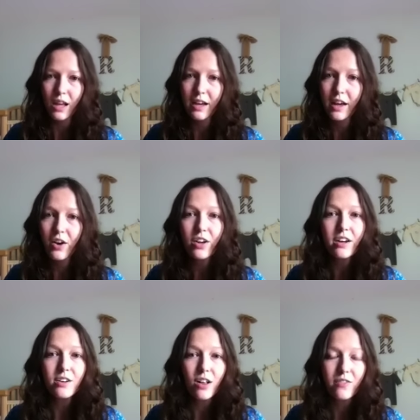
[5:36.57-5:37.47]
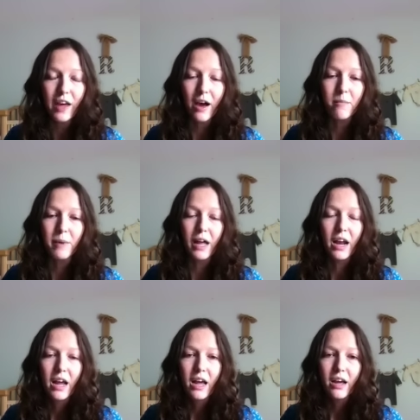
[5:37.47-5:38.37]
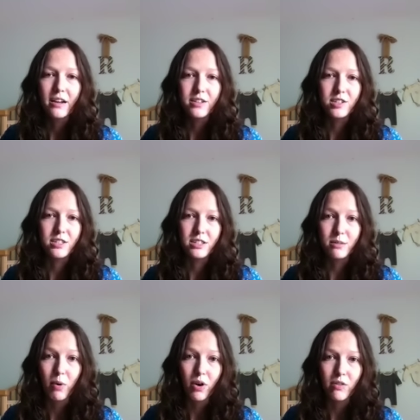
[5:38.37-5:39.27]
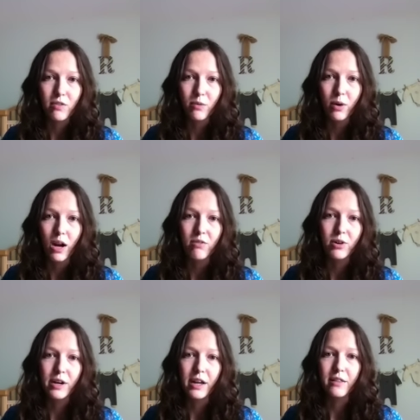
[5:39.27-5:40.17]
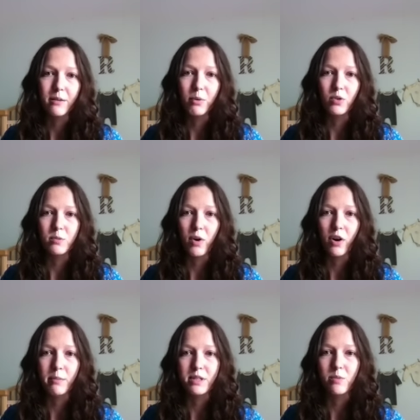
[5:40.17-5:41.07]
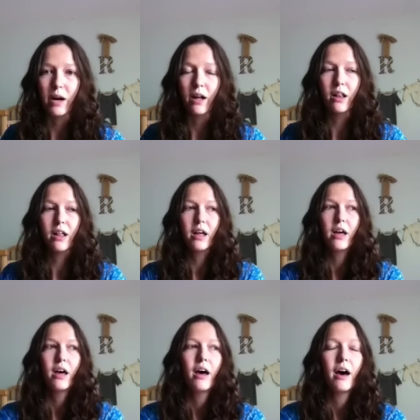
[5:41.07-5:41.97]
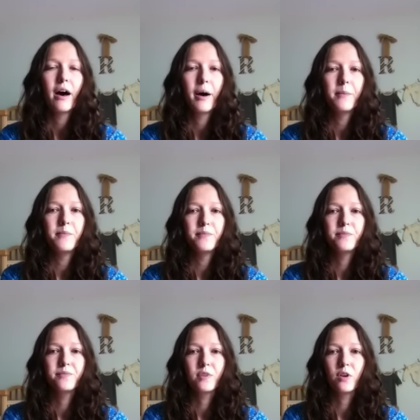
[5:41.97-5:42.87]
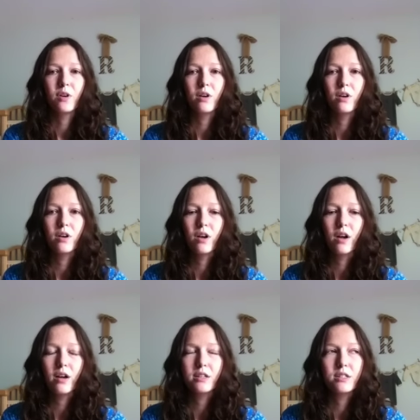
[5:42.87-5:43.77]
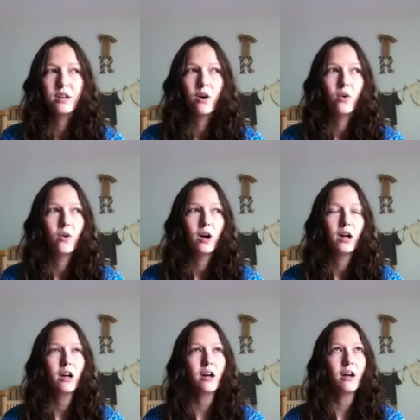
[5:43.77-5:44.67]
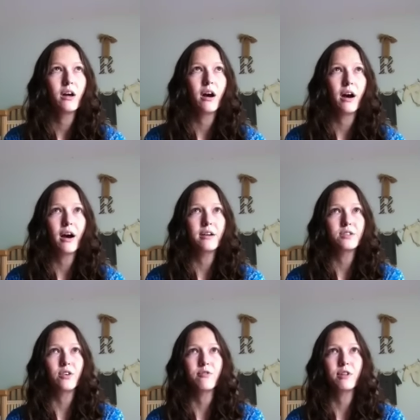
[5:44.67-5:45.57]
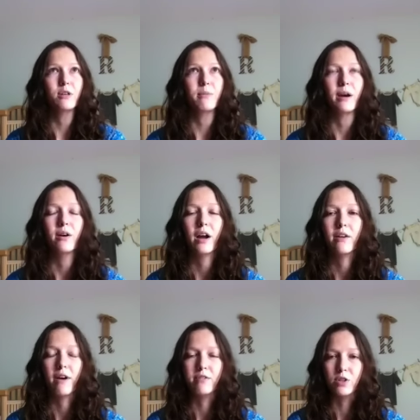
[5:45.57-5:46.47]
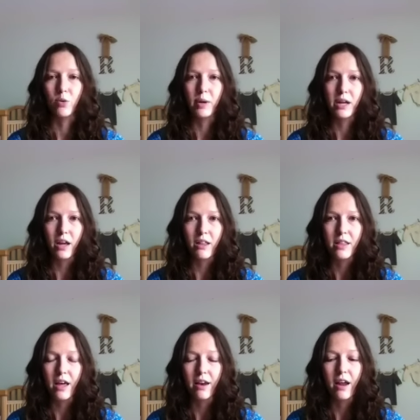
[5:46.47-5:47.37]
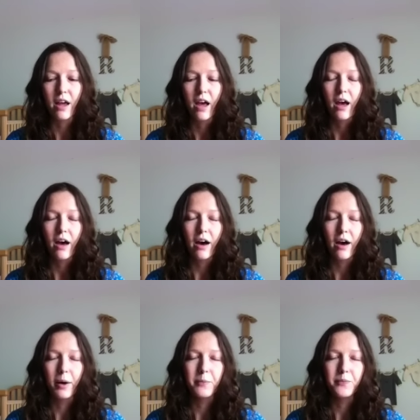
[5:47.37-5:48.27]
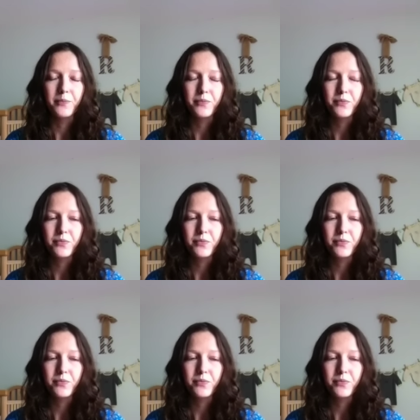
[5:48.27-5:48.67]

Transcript: again, I'll get into all of that, but it just is a part of the recovery and the postpartum as well. Um, so I started feeling better kind of after a week and then um,